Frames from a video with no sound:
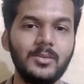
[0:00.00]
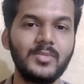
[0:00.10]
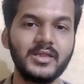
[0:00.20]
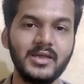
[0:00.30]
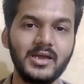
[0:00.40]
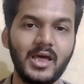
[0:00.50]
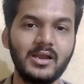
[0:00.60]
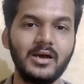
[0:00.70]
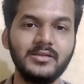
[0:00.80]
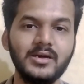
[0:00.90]
but there
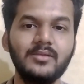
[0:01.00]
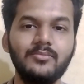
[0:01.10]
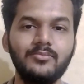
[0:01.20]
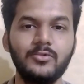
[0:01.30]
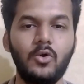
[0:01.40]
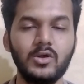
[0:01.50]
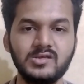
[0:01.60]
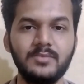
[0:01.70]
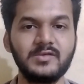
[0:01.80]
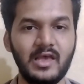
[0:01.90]
are other
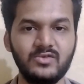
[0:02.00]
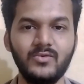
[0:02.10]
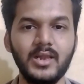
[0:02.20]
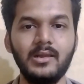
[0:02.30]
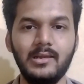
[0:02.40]
concepts as well,